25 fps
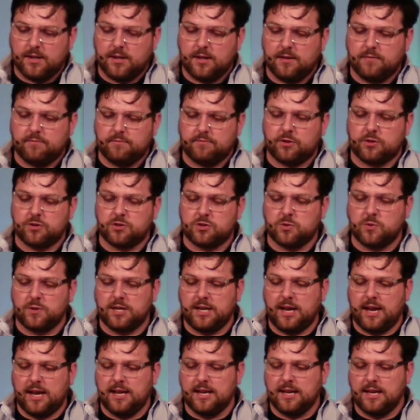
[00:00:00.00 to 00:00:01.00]
Verse
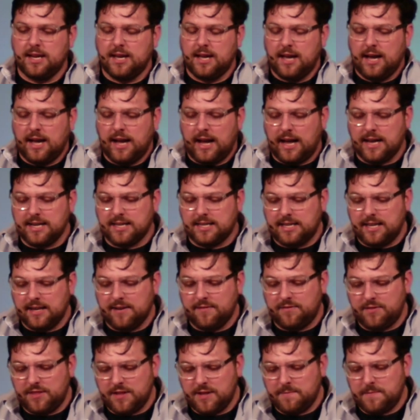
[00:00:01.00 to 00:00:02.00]
28 I
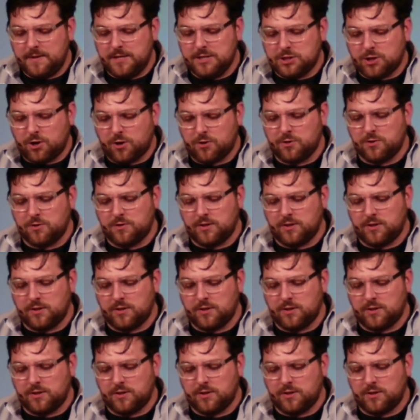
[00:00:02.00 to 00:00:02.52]
give them eternal